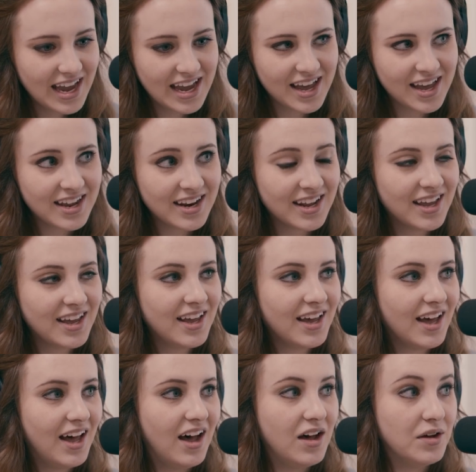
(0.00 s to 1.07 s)
And
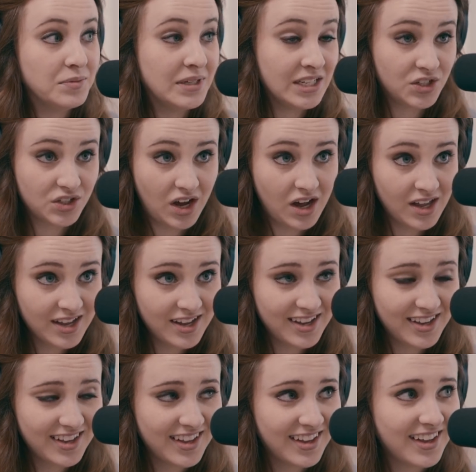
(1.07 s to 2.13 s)
um, he saw it.
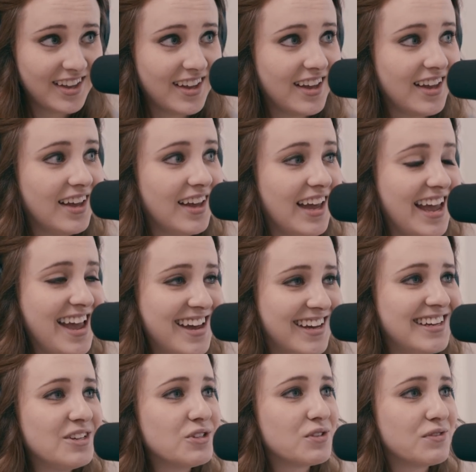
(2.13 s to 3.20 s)

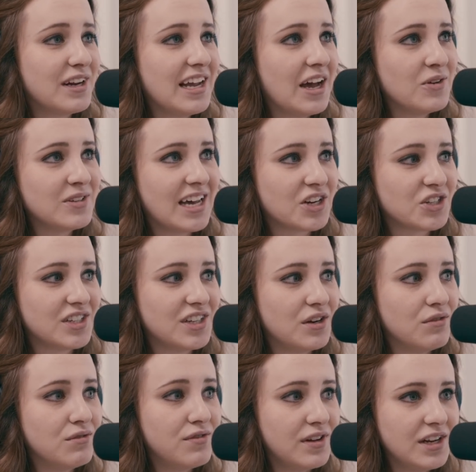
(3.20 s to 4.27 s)
And it's funny, I was actually
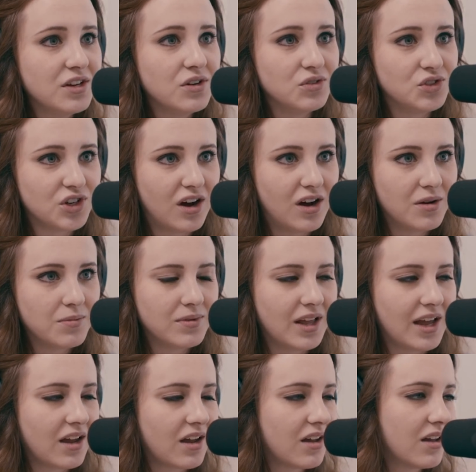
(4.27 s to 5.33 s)
on a video job.
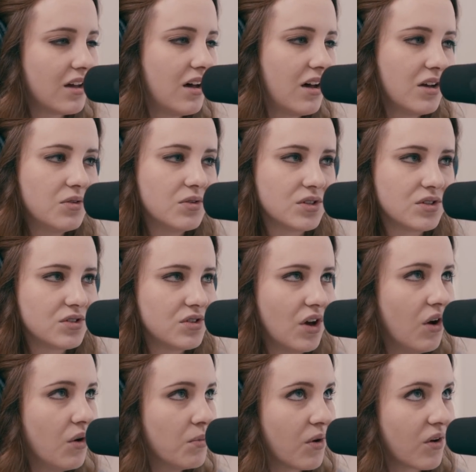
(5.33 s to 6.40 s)
Like, it was
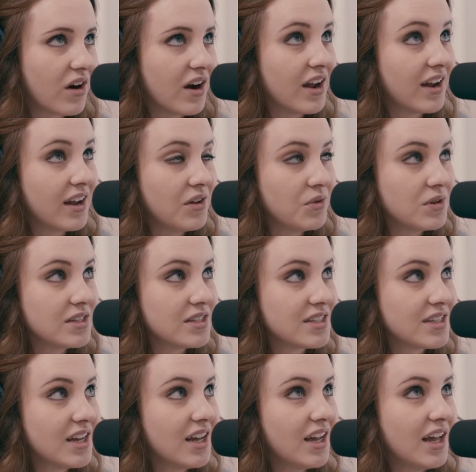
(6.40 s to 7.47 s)
so boring. It
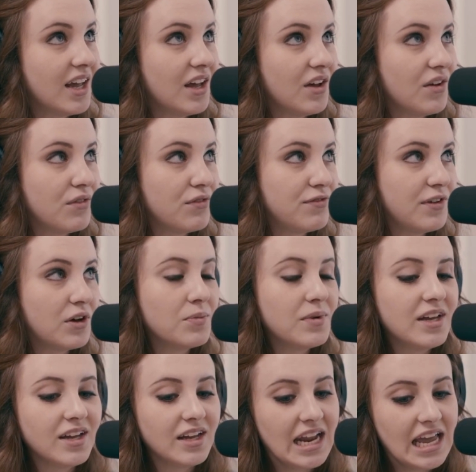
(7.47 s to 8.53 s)
was
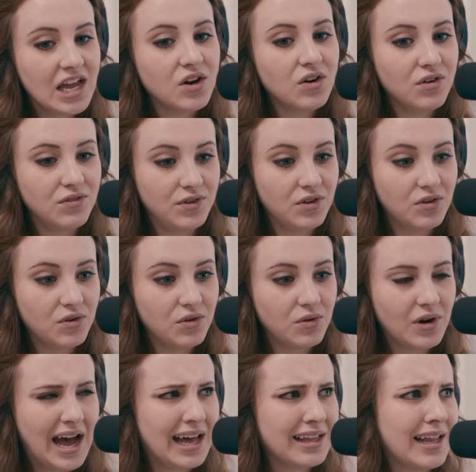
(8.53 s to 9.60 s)
filming an interview
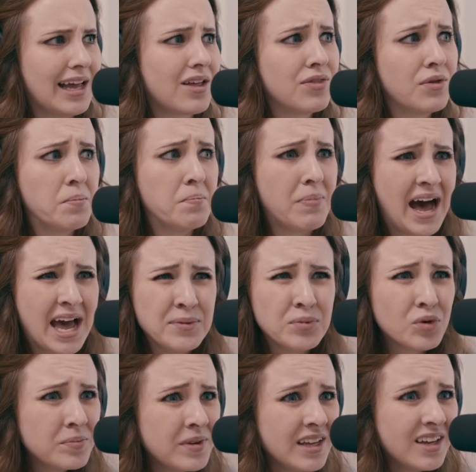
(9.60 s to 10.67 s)
at like the
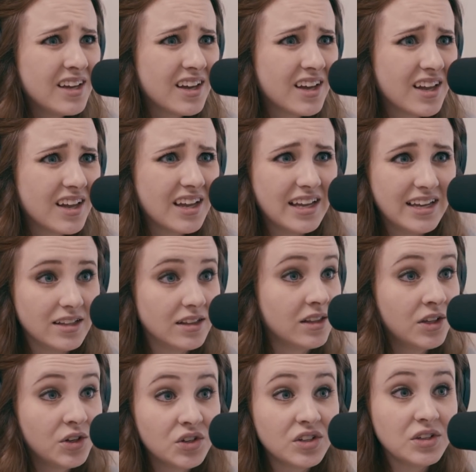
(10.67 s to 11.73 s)
Bible Bee. It mm.
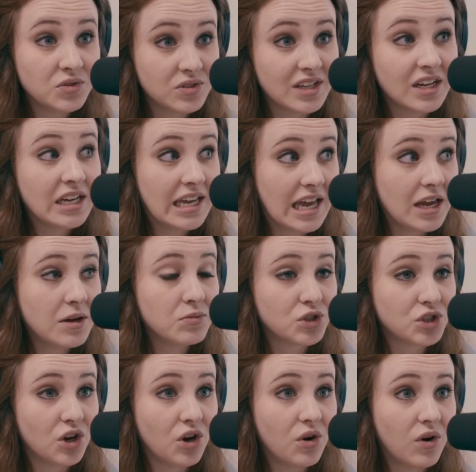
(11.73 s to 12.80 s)
literally was a game
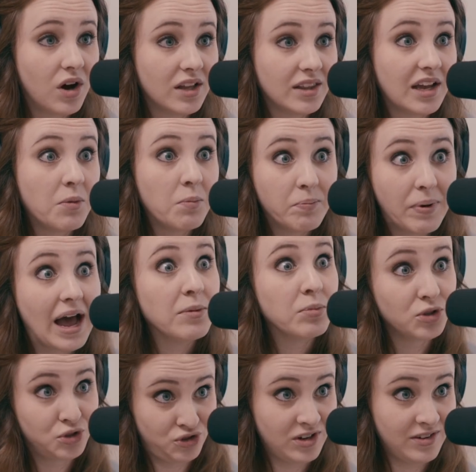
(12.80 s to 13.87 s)
show on like
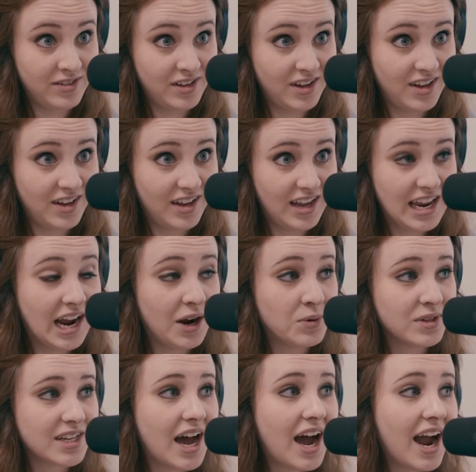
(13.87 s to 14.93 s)
Bible trivia, and I
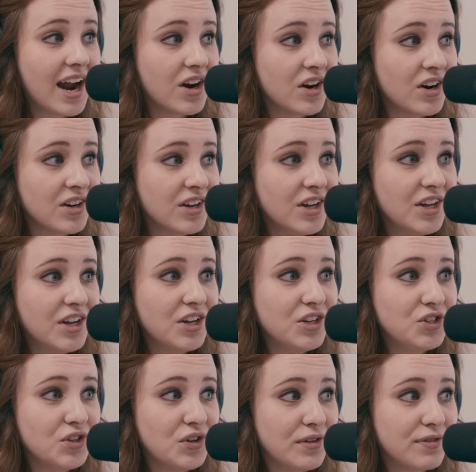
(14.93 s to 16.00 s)
was hired
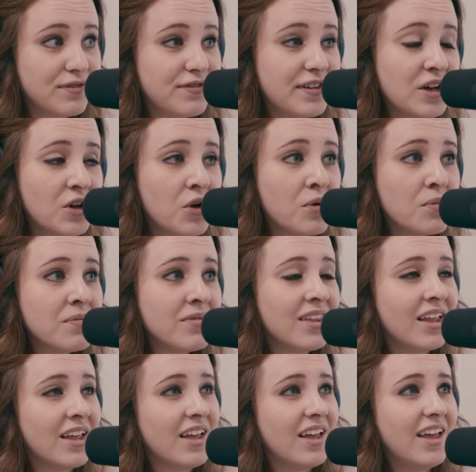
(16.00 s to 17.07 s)
to film
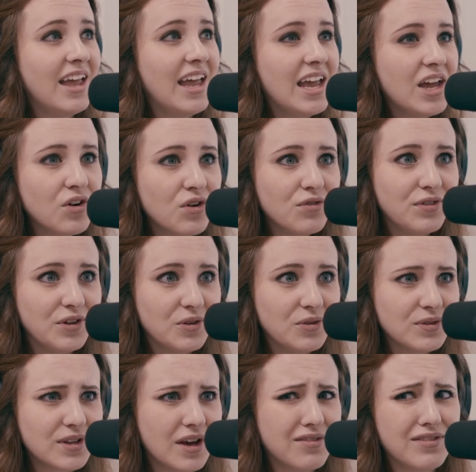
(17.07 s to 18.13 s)

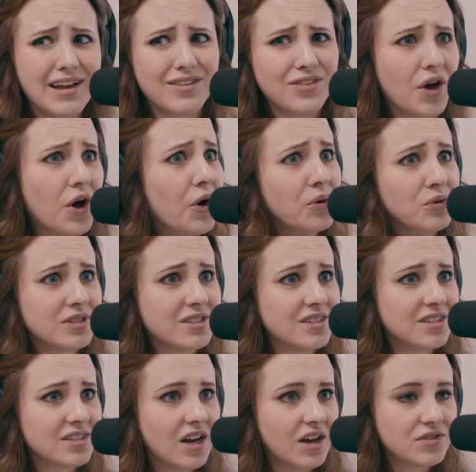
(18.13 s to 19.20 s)
interviews of like the hosts
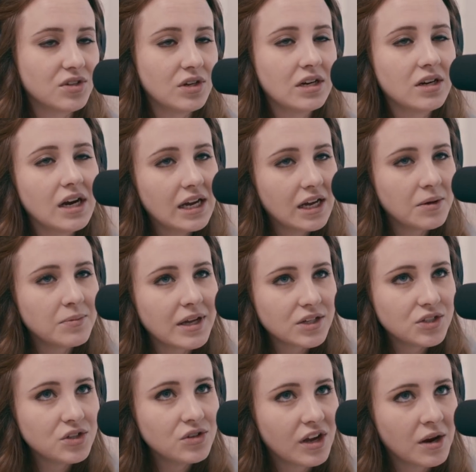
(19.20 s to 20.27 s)
and stuff. So here I am,
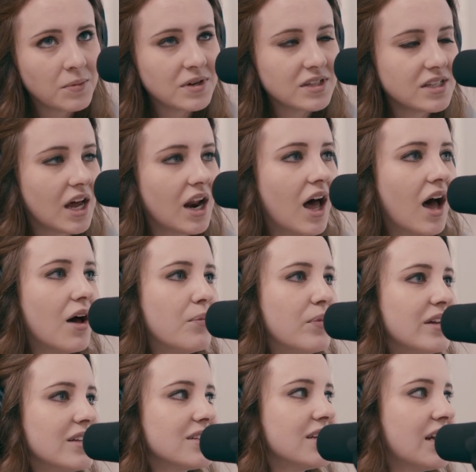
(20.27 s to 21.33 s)
like two cameras set up,
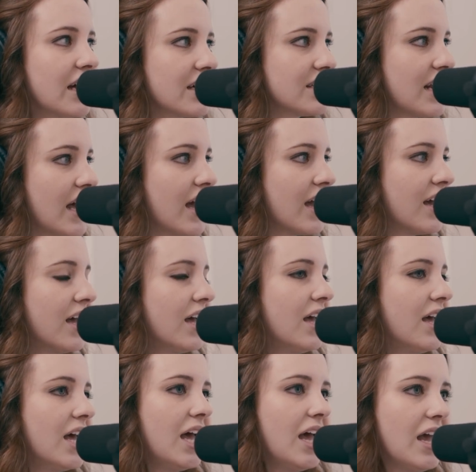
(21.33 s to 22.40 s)
and it's the next day,
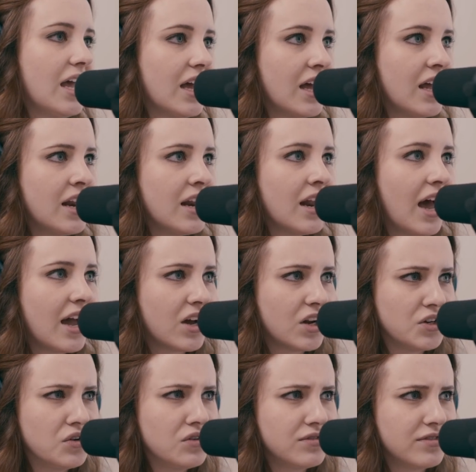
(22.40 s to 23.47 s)
and I got
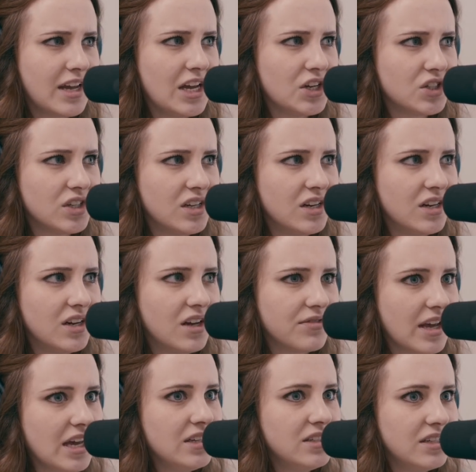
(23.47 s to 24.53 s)
a notification of
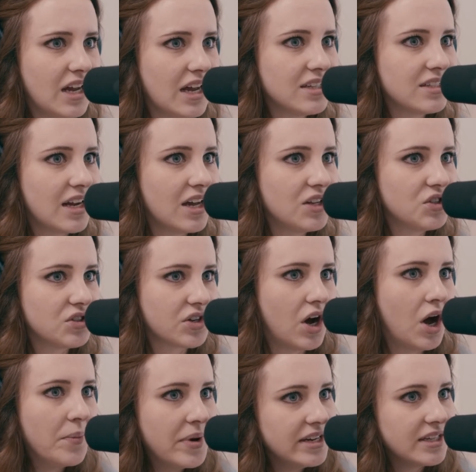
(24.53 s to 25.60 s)
Casey Neistat just
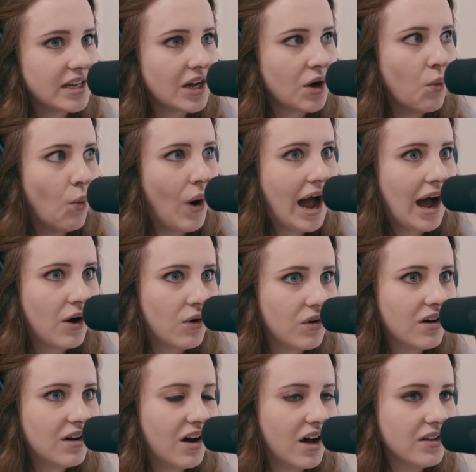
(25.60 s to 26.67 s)
commenting
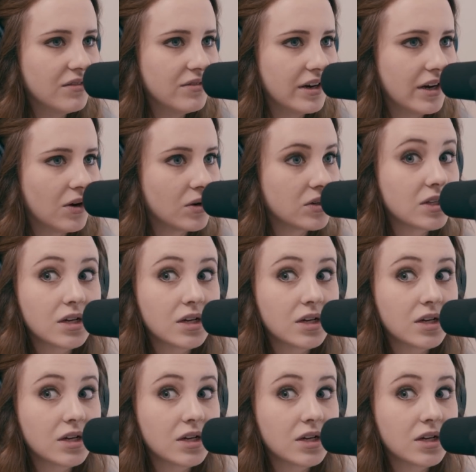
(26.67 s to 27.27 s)
"wow" on the video, and I